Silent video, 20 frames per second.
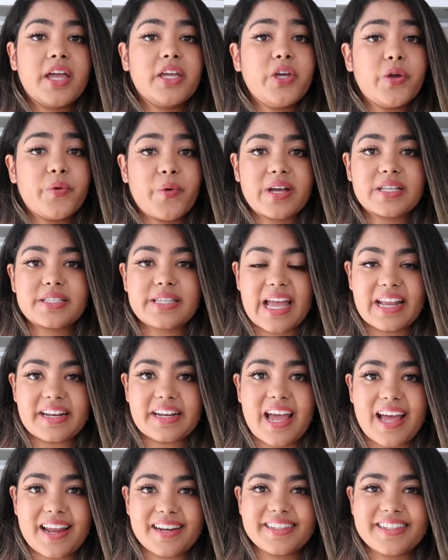US
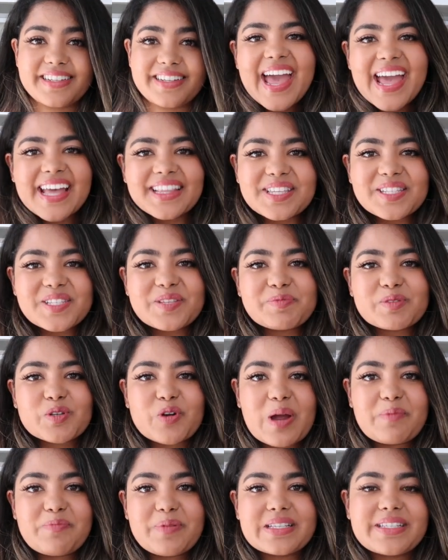and Canada. Hit the
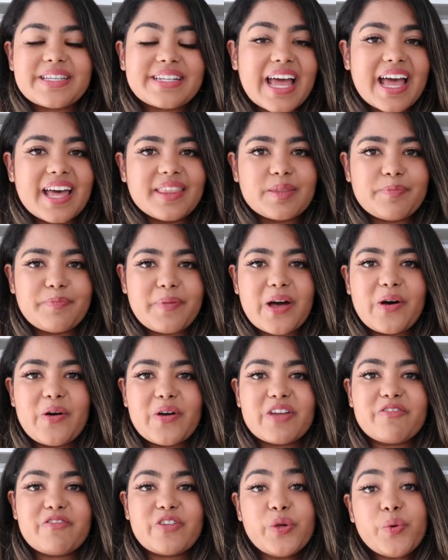subscribe button and the bell
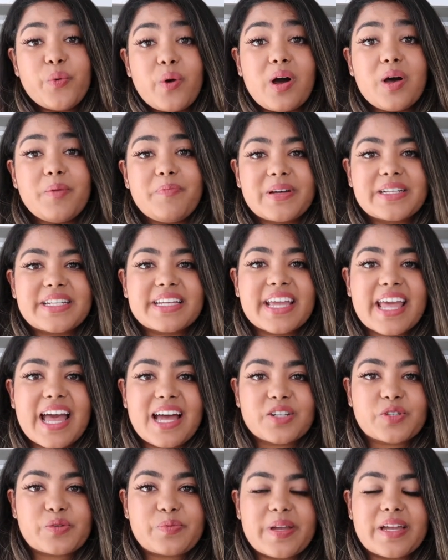if you are a budding
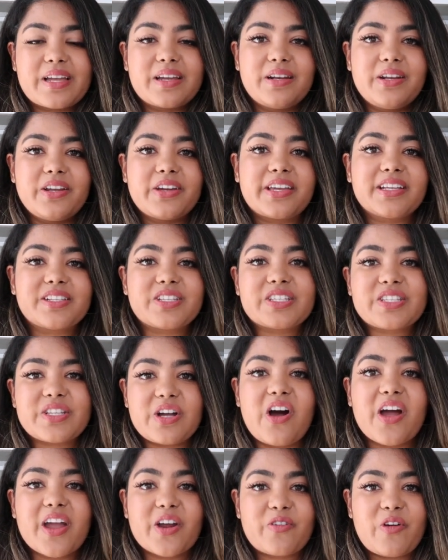candle maker looking to
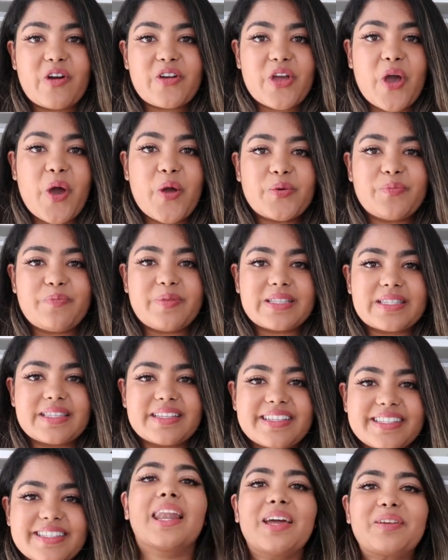start and grow your own
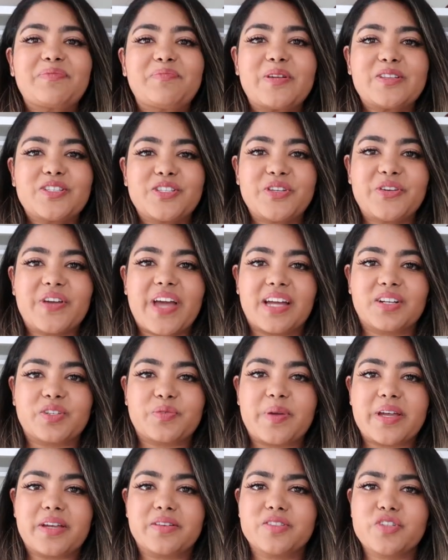business. Like most new candle
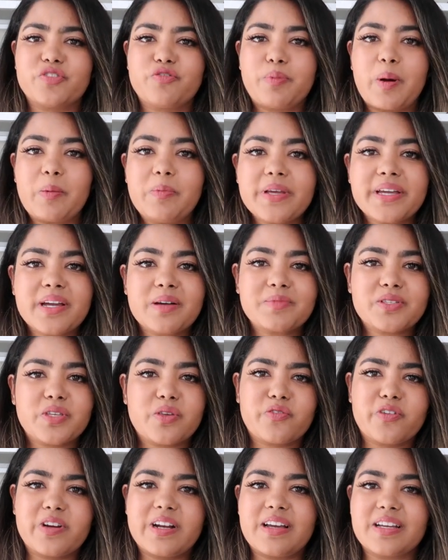makers, you've probably come to
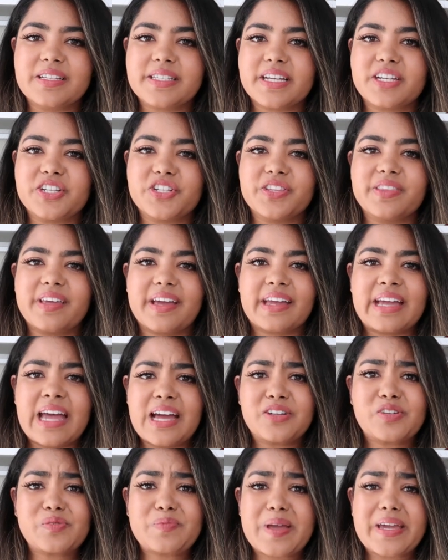the realization that
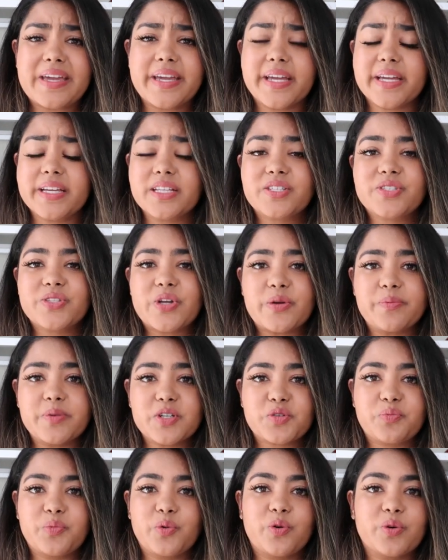candle making is so
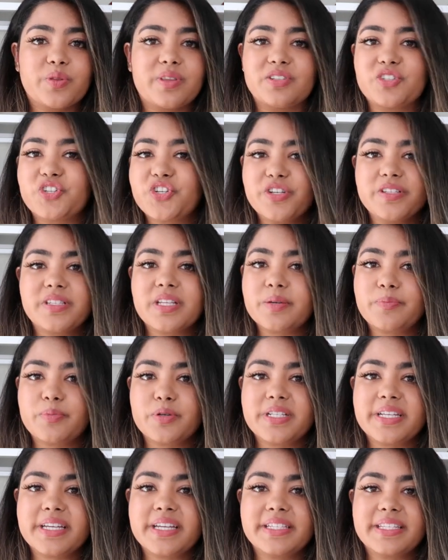much more than choosing a
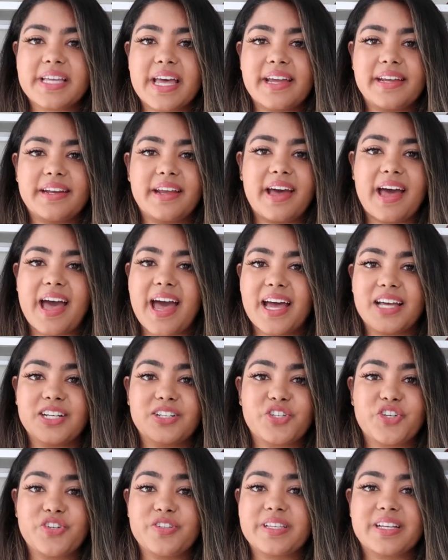pretty container
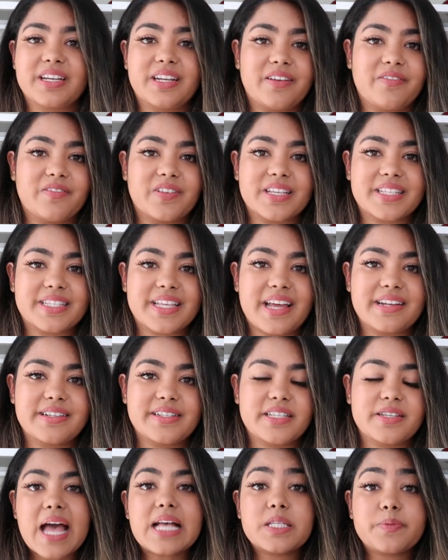and choosing a lovely
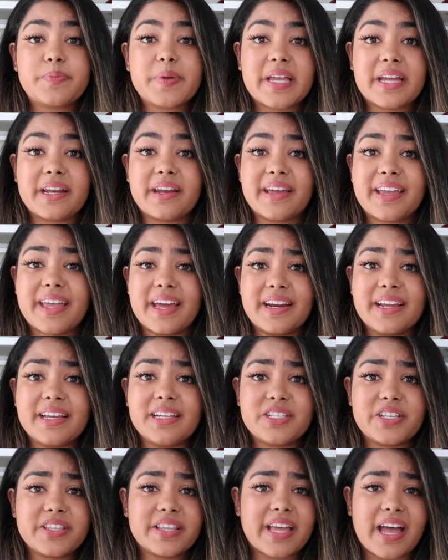scent. As a beginner, getting
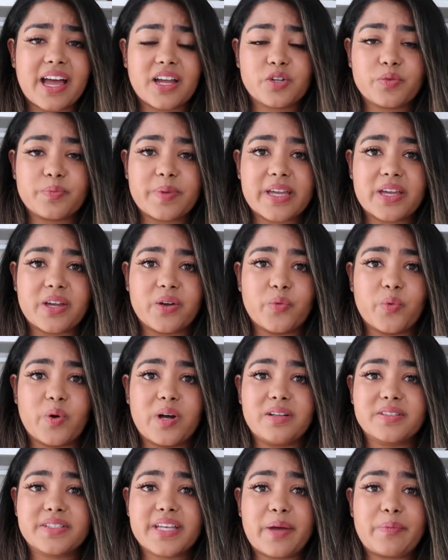into the candle making
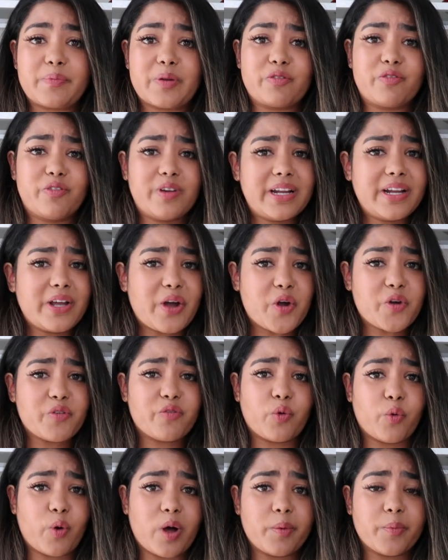world can be really
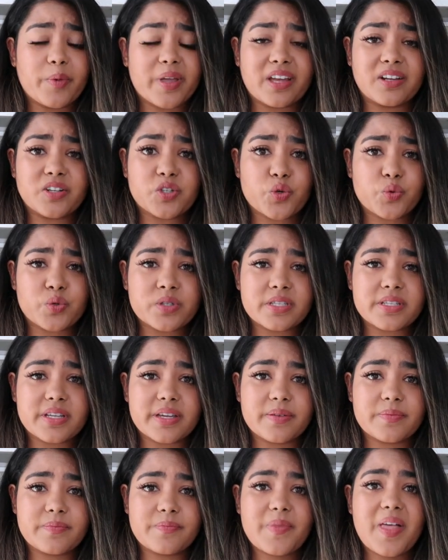overwhelming and
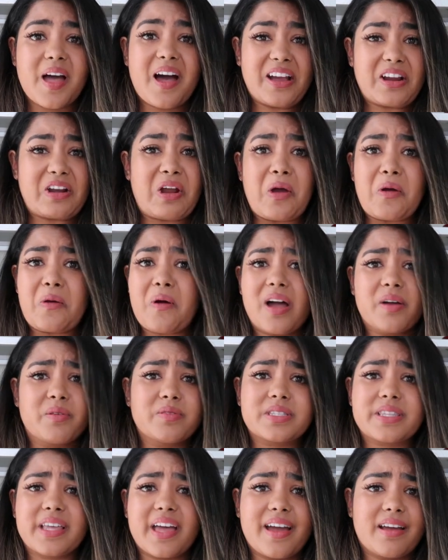daunting. I know, I
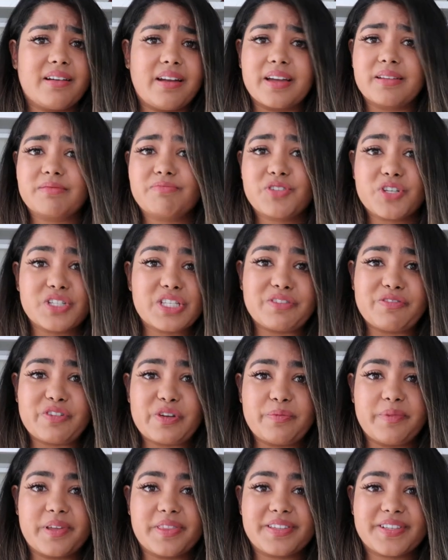was there like just a
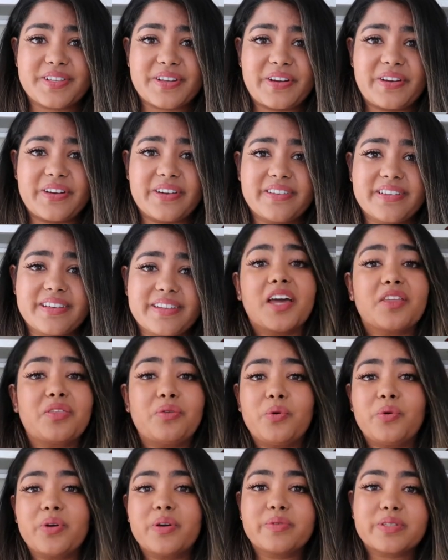few months ago. I
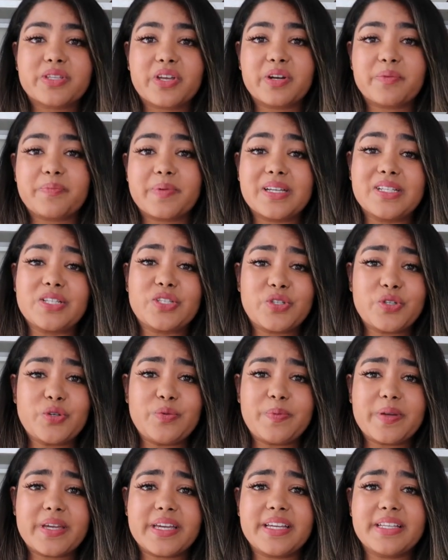thought it was going to be
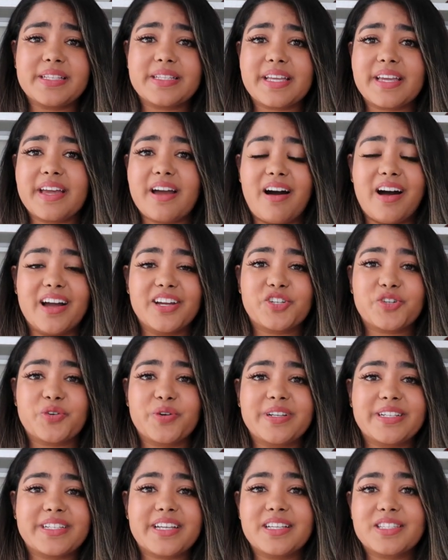super easy. I
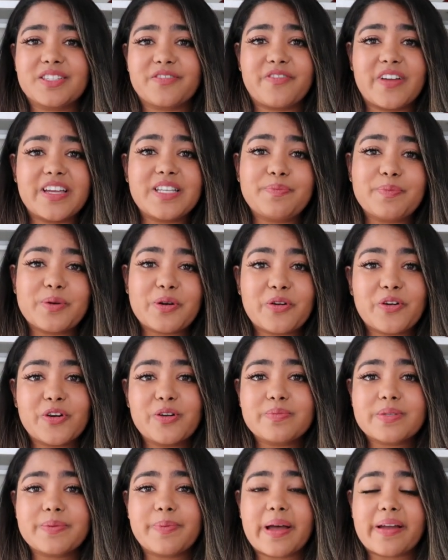joined tons of Facebook
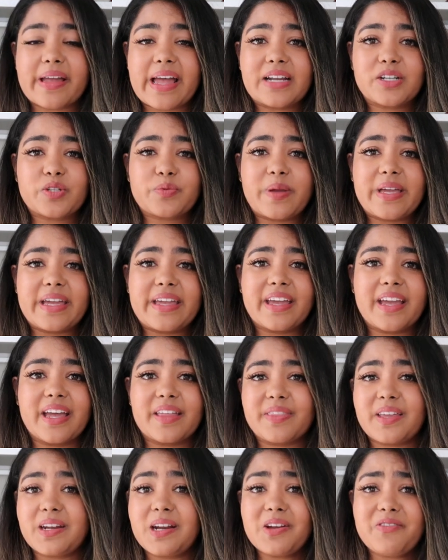groups about candle making
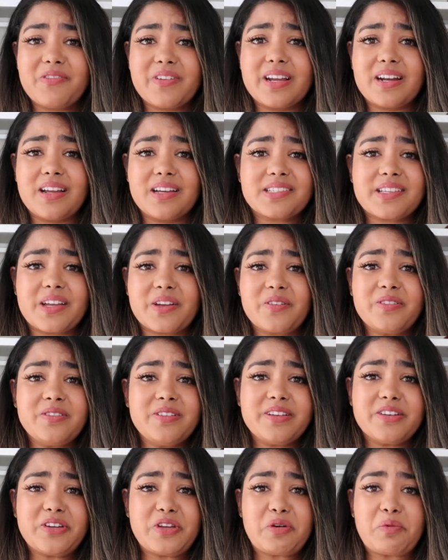and then I realized I
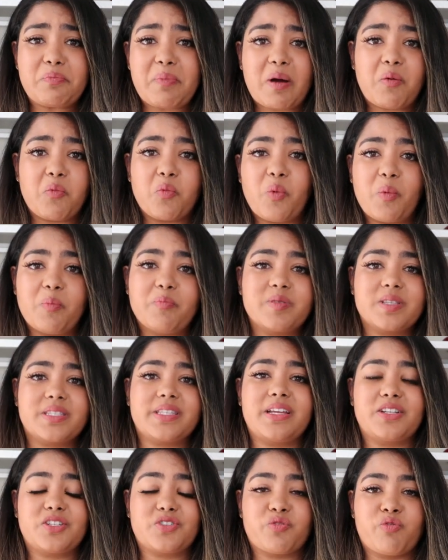only knew about
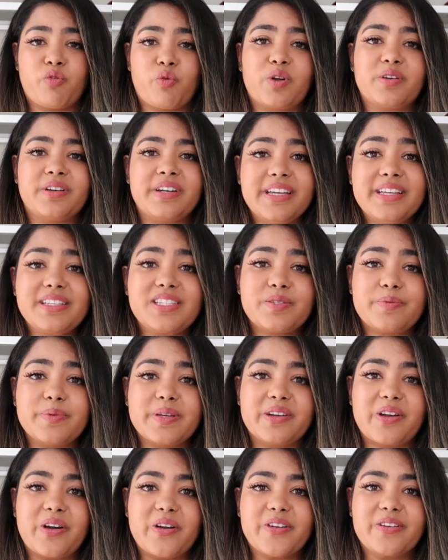1% of what needs to
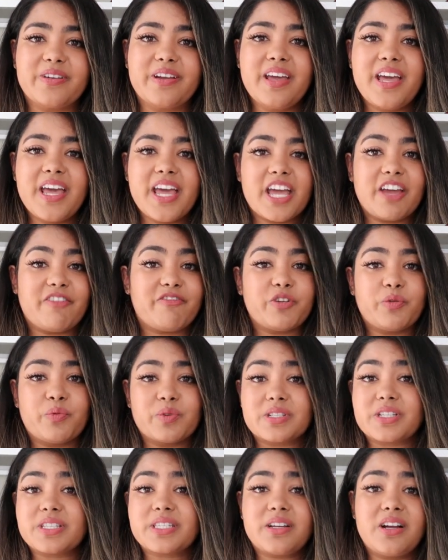be known if you
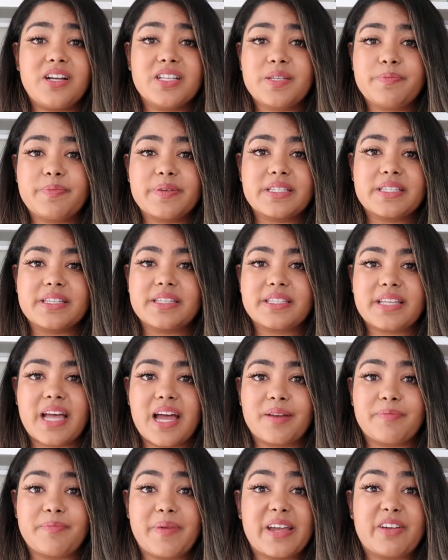want to start a business
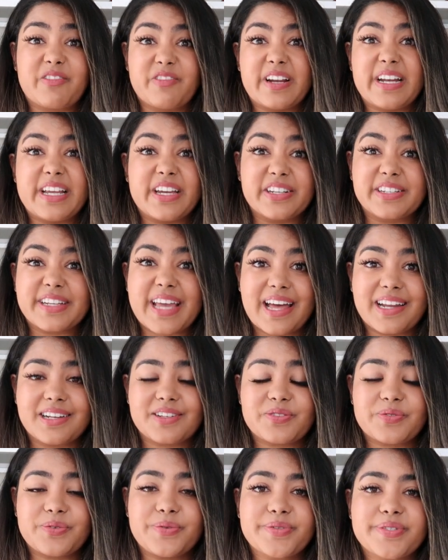and make really good
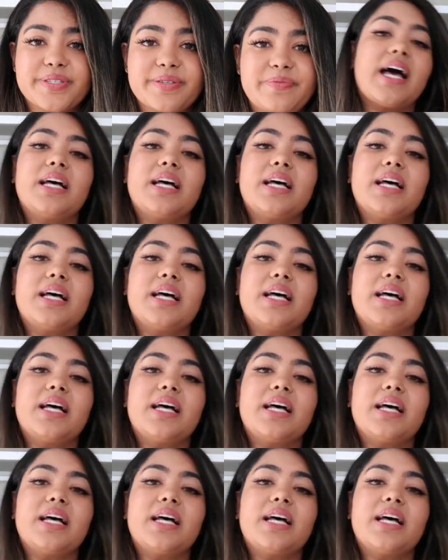candles.